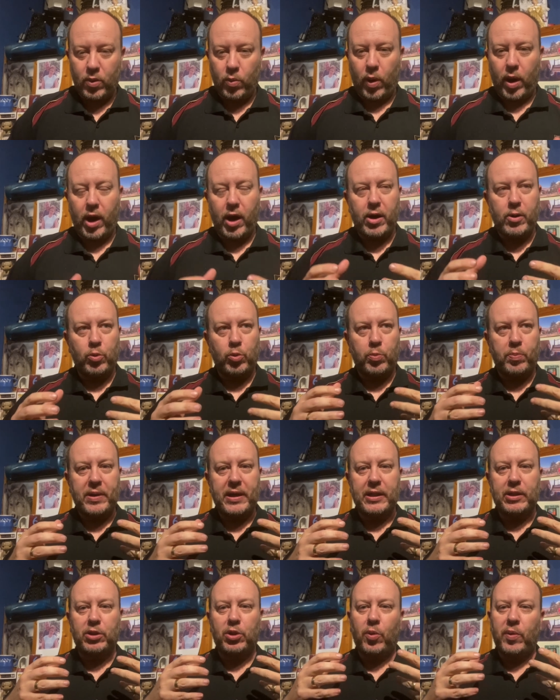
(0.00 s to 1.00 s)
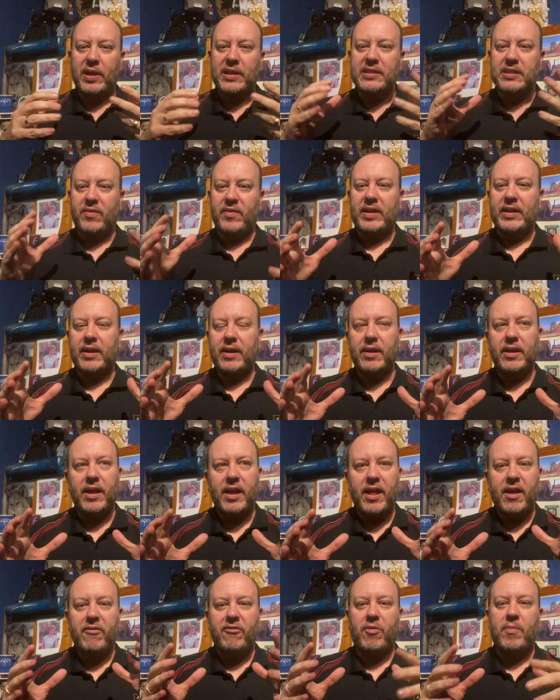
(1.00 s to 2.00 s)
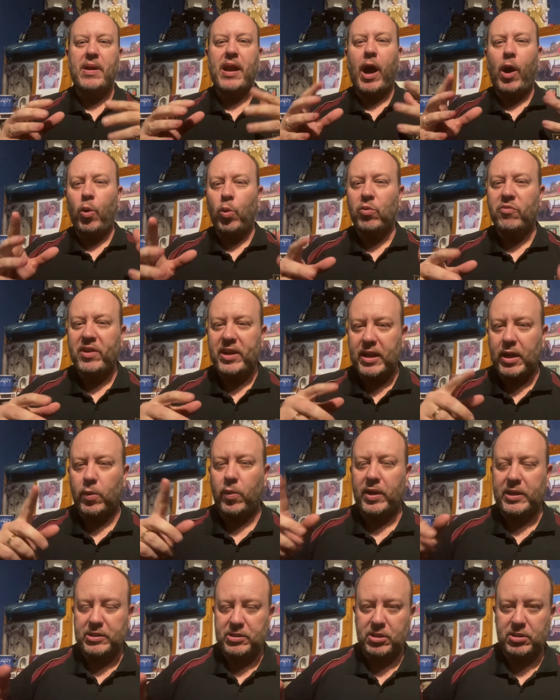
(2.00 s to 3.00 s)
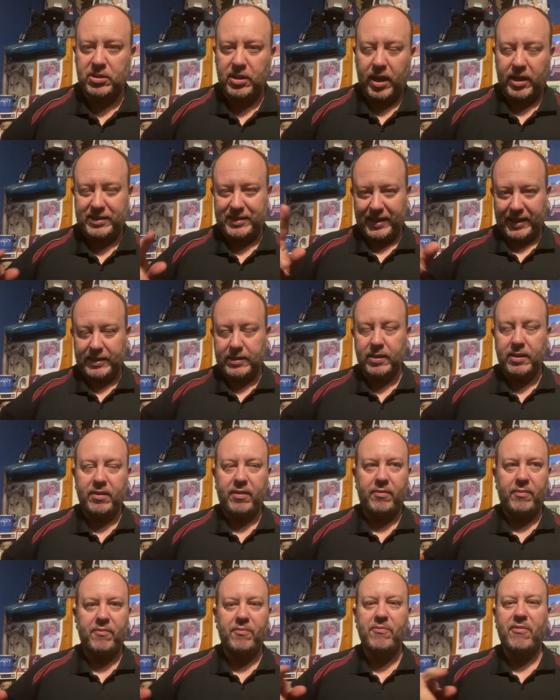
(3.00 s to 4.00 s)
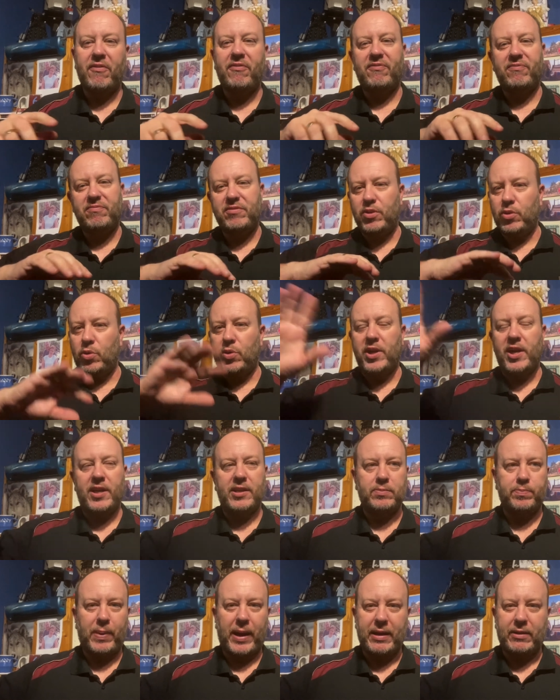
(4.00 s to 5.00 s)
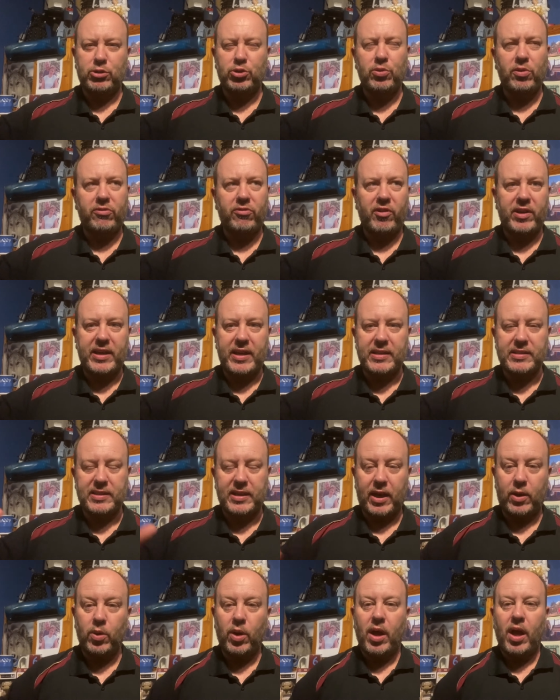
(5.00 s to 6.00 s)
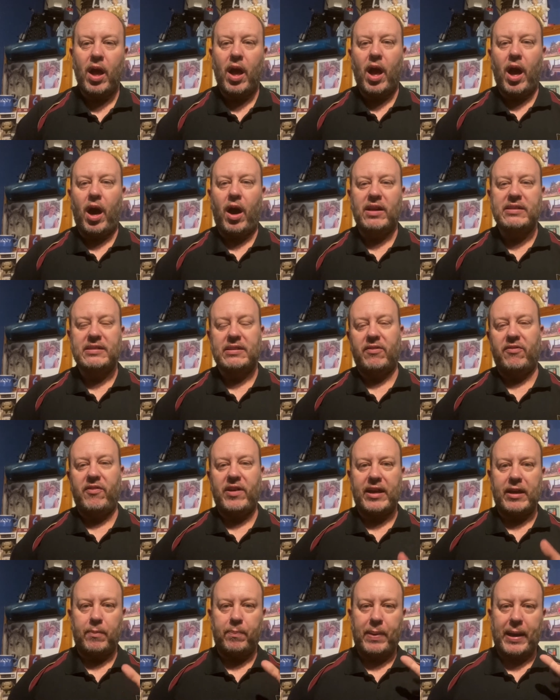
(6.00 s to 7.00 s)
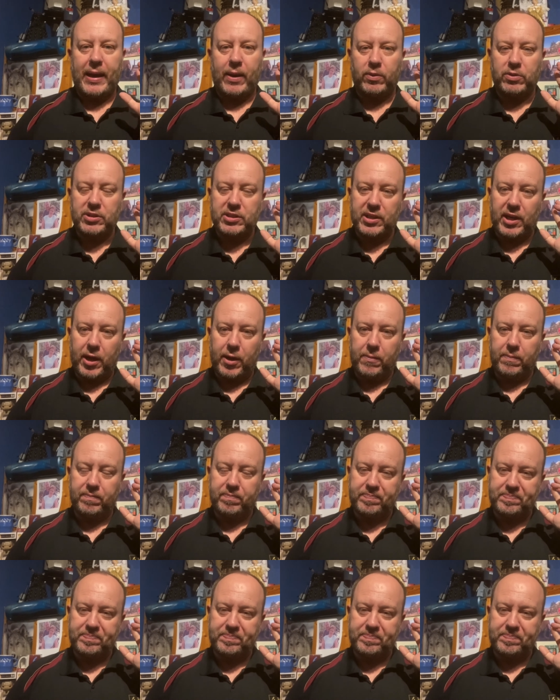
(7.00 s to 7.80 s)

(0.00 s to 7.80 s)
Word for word: I will be doing something from an old video I, should, I did a few years back, two or three years ago, I did the thing about um,